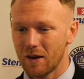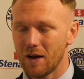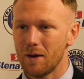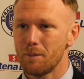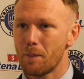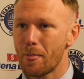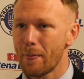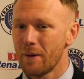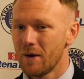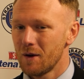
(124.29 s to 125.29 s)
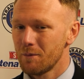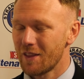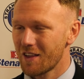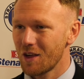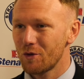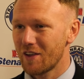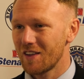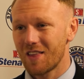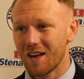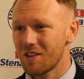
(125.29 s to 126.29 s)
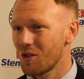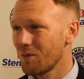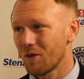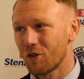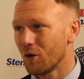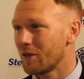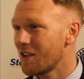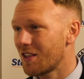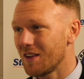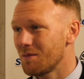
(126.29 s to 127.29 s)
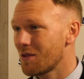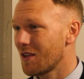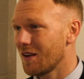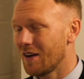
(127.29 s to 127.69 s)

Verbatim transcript: Um, but that's how tight it is with all these teams.